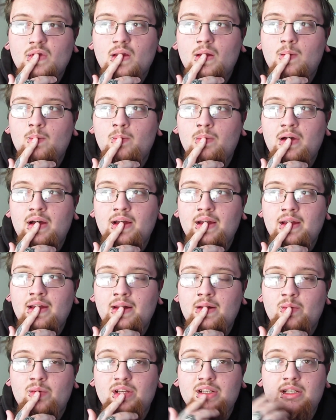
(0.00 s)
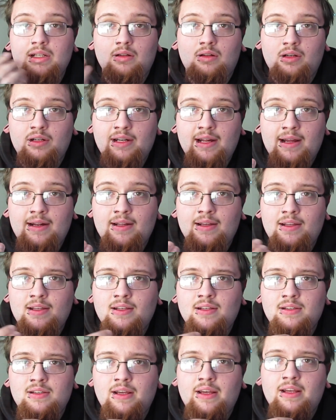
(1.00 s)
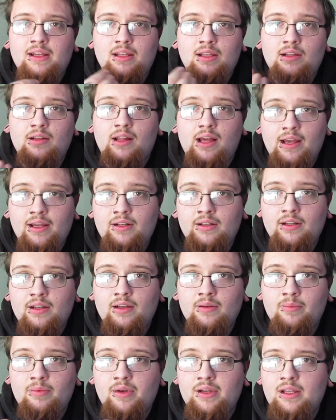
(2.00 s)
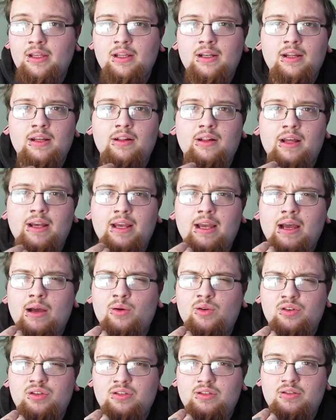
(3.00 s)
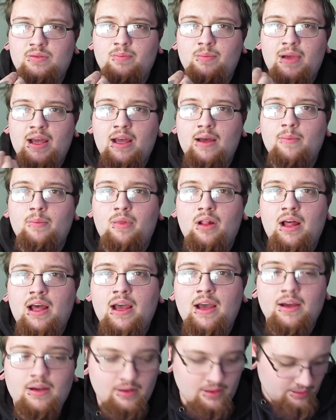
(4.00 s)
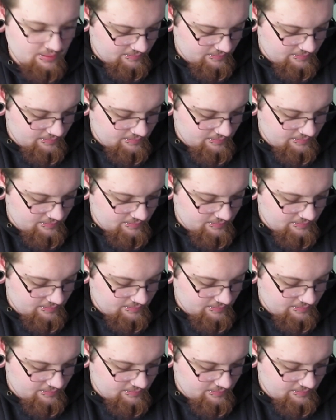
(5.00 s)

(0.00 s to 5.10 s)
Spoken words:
But anyways, he looked at it. He's like, he liked it, but he didn't like how it was matte black.